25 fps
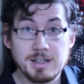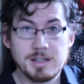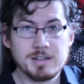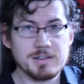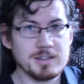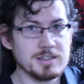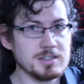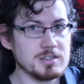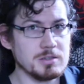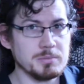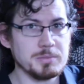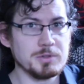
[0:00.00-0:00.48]

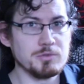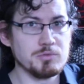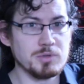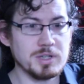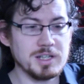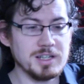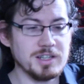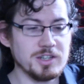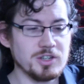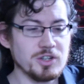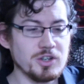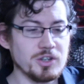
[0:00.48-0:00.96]
this will be
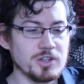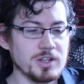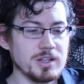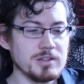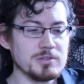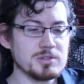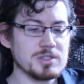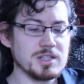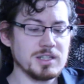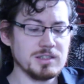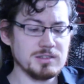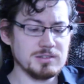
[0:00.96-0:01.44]
really good. And I
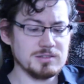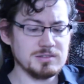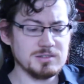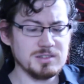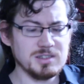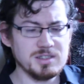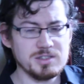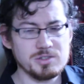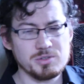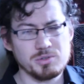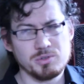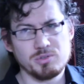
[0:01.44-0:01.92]
was like,
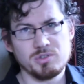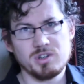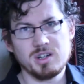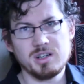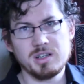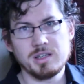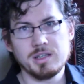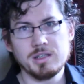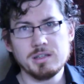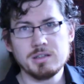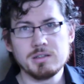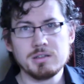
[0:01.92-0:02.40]
that's
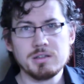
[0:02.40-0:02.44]
alright.